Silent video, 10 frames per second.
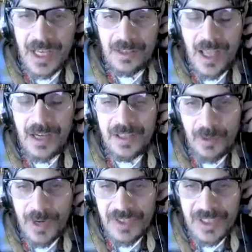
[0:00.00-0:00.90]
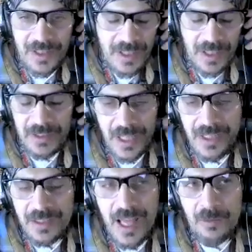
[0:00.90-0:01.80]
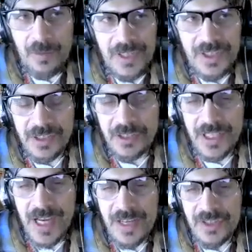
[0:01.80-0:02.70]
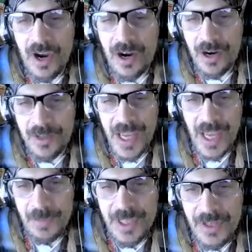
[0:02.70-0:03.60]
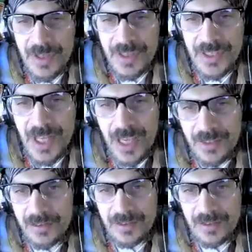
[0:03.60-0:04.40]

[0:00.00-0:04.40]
In a lot of ways, the little guys are the enemies of the state.